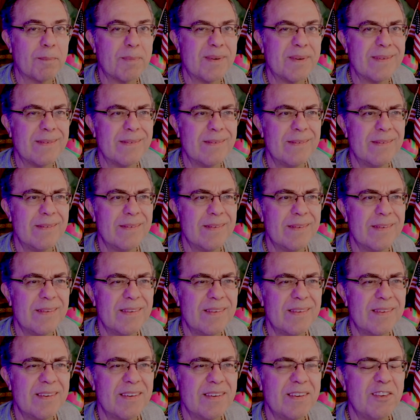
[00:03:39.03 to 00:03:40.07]
but
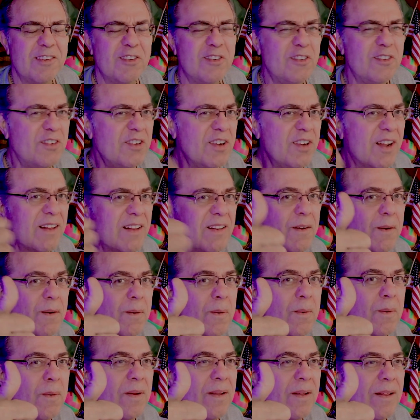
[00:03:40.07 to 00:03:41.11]

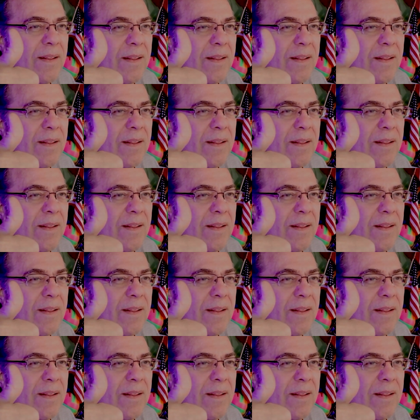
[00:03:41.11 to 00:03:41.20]
Jello,